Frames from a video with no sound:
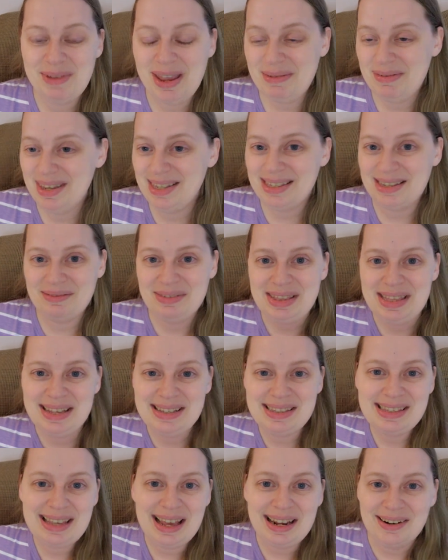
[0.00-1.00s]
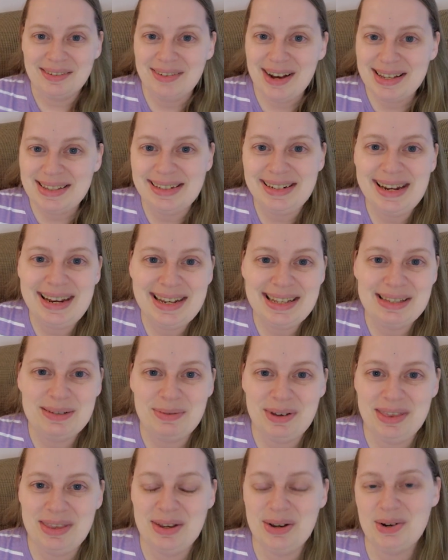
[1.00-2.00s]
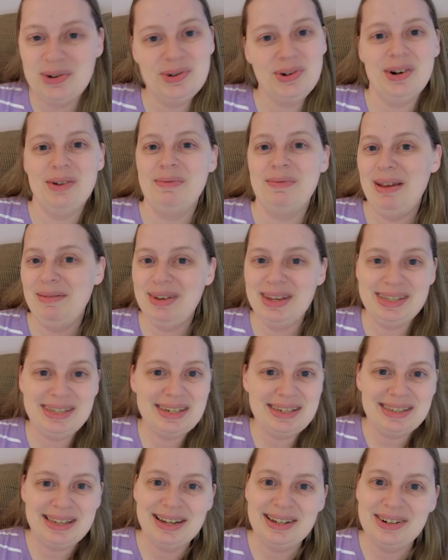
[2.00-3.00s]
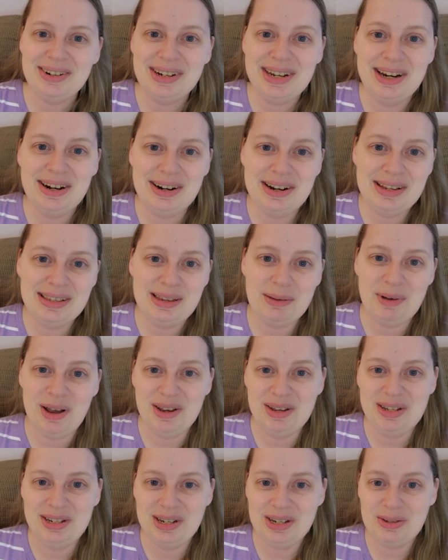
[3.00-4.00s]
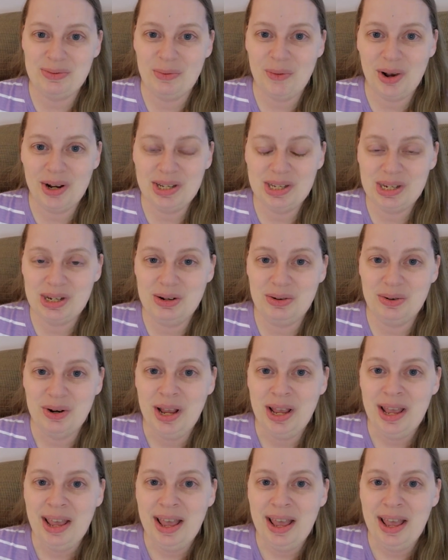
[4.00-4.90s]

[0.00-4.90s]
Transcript: Maybe some of this kind of resonates with you, or maybe it's just something you're curious about. You just want to